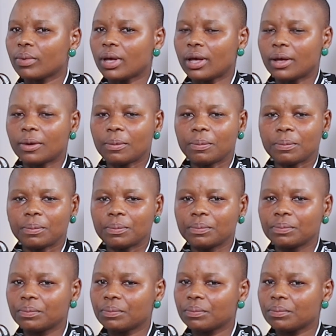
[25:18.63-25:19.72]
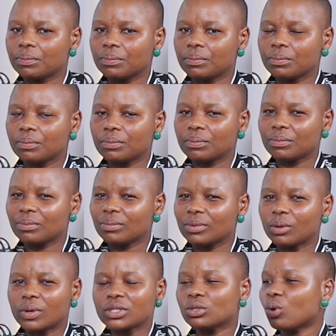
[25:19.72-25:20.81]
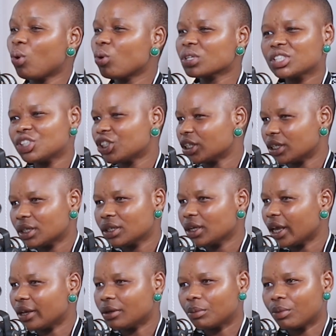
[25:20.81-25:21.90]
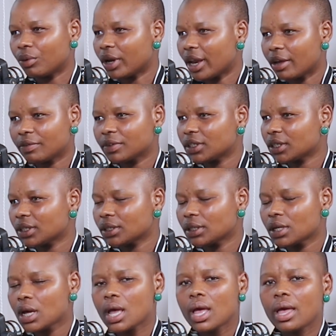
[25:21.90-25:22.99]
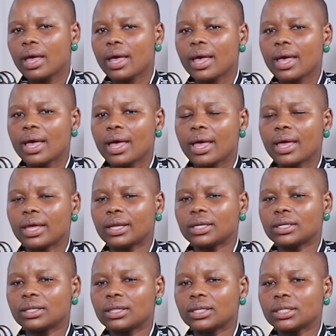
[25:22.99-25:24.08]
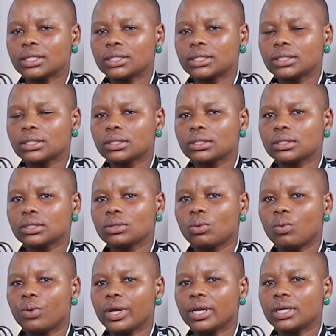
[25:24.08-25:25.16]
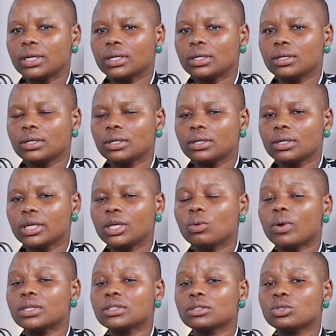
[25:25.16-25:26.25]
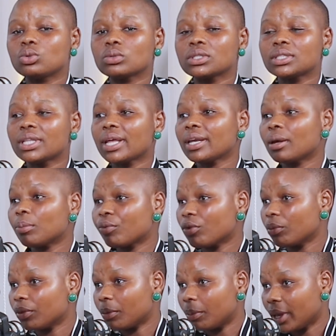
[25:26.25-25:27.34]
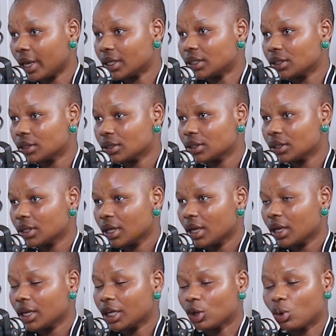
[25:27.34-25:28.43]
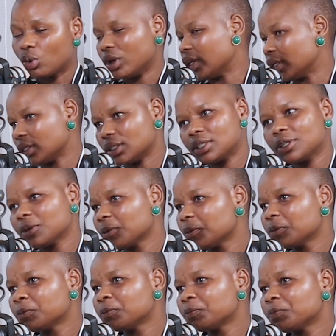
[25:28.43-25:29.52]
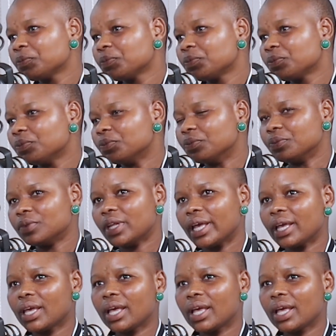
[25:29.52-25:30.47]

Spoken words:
there was no oxygen anymore left. And when he wanted to stand up from the bed, he couldn't. His